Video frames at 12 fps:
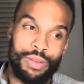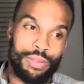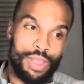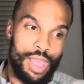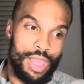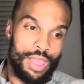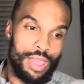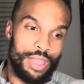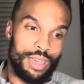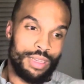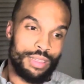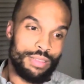
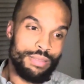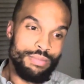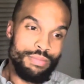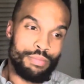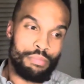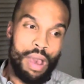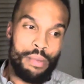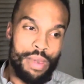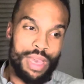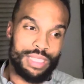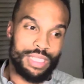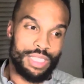and my
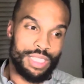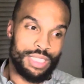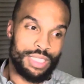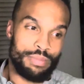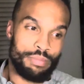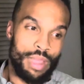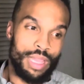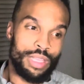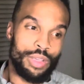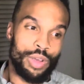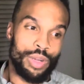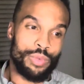message is mainly
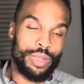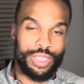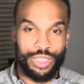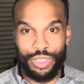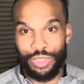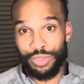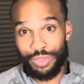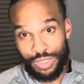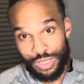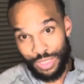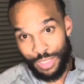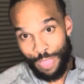going to reach dudes.
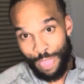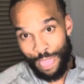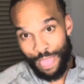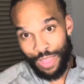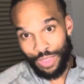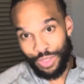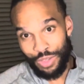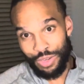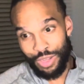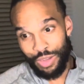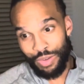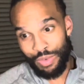I
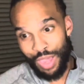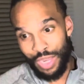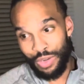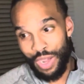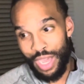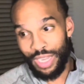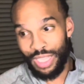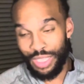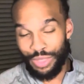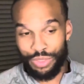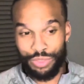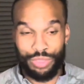know how to get
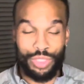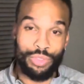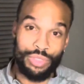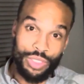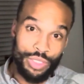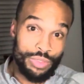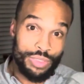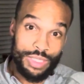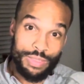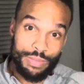through 2 dudes.